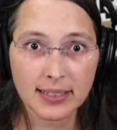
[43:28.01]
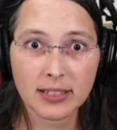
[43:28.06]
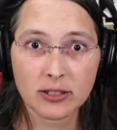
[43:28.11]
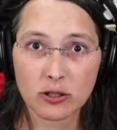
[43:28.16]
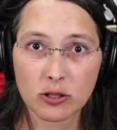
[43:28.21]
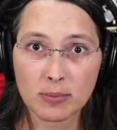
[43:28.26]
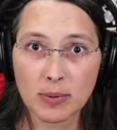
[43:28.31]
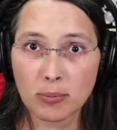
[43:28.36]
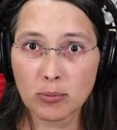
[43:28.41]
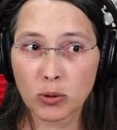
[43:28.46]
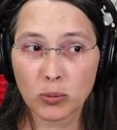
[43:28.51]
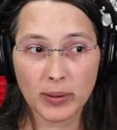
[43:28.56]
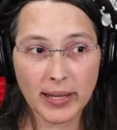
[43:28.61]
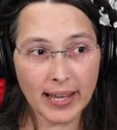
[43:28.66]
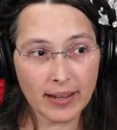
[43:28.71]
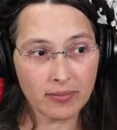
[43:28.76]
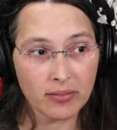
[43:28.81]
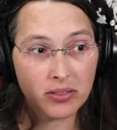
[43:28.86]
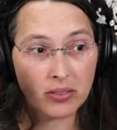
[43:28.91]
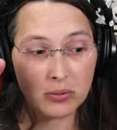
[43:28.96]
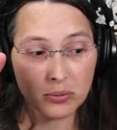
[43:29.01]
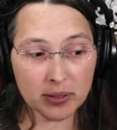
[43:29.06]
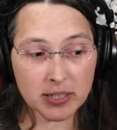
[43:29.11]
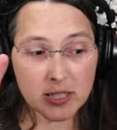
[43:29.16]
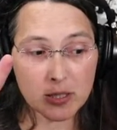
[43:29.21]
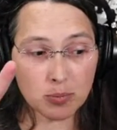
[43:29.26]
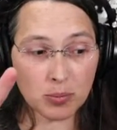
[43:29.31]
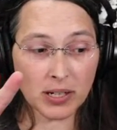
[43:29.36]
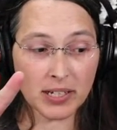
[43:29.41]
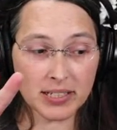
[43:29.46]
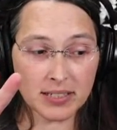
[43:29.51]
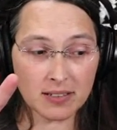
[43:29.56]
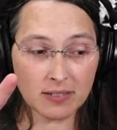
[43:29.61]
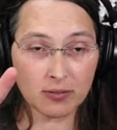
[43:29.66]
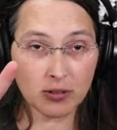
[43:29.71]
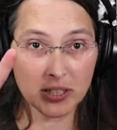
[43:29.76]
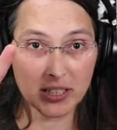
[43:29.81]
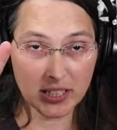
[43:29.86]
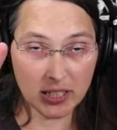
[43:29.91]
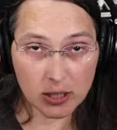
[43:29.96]
Remember, we have 3 sprites for
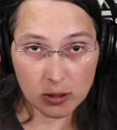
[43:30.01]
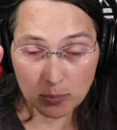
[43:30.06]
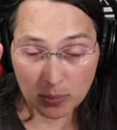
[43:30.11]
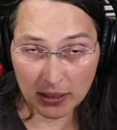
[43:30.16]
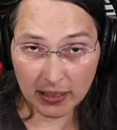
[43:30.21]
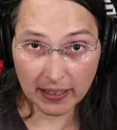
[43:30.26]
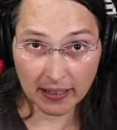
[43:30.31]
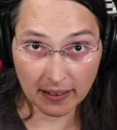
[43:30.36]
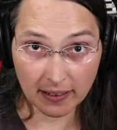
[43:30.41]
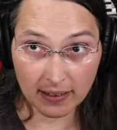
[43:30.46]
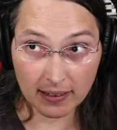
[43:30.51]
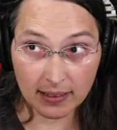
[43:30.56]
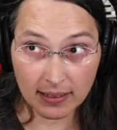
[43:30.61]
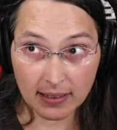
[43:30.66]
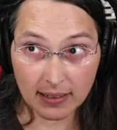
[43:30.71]
each player,